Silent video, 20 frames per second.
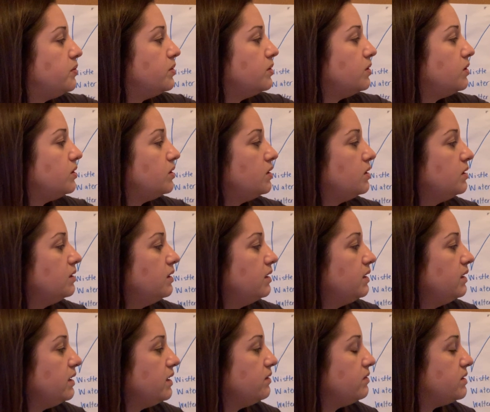pull the
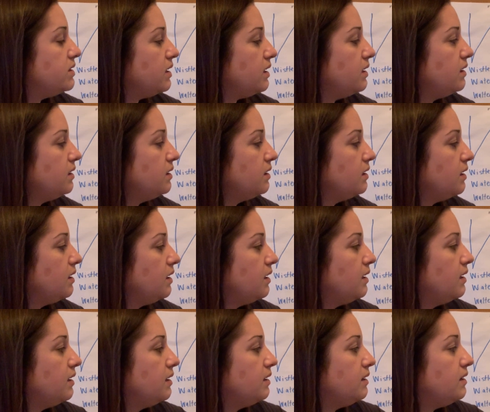leaves in.
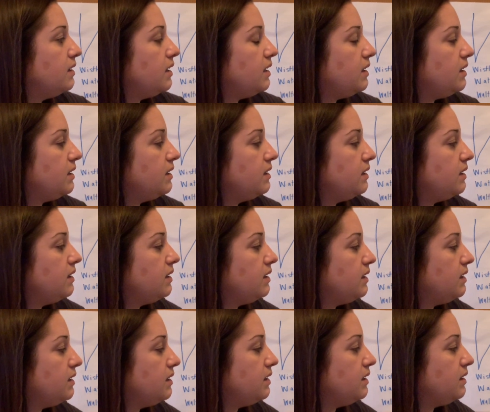They
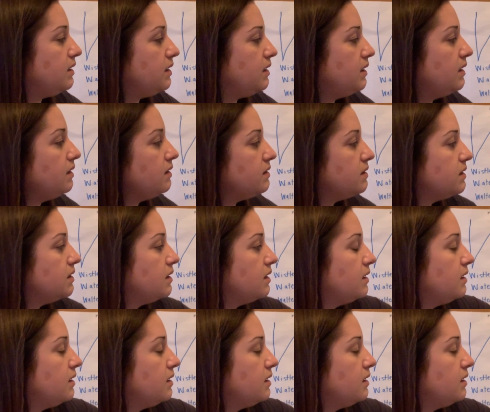eat.